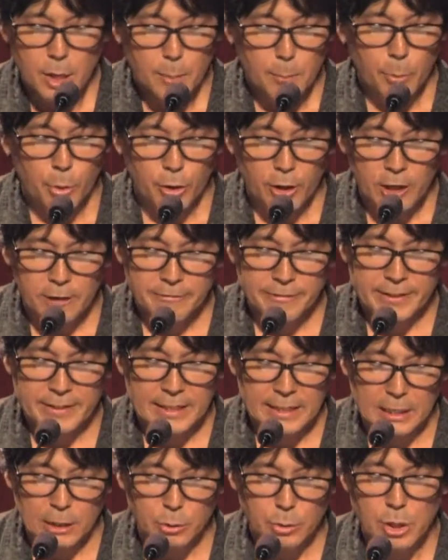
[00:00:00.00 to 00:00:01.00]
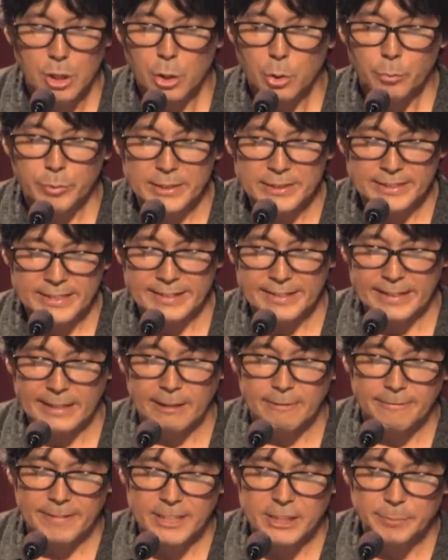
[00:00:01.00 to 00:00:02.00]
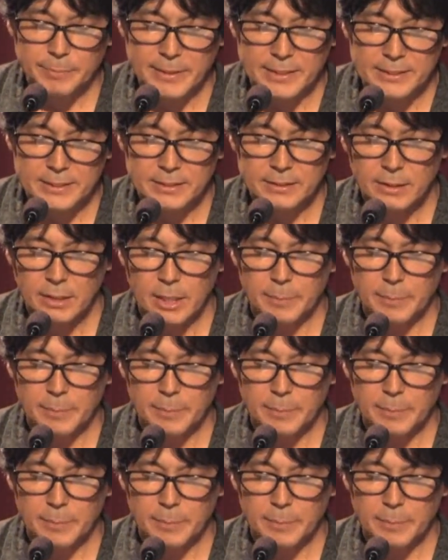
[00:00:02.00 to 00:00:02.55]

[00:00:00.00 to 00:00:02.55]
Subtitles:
More often now, we see that investments